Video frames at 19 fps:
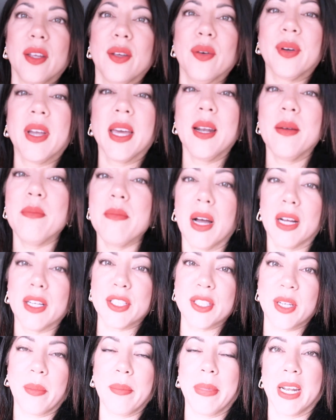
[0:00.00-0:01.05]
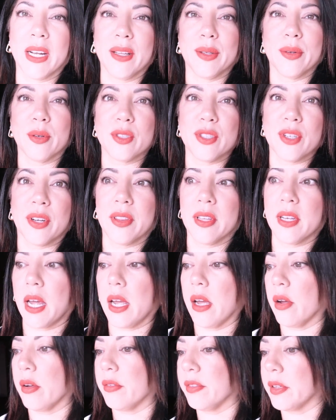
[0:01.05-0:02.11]
you'll get a much better look during the day,
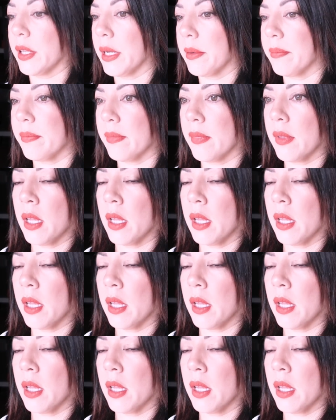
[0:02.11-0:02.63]
hopefully.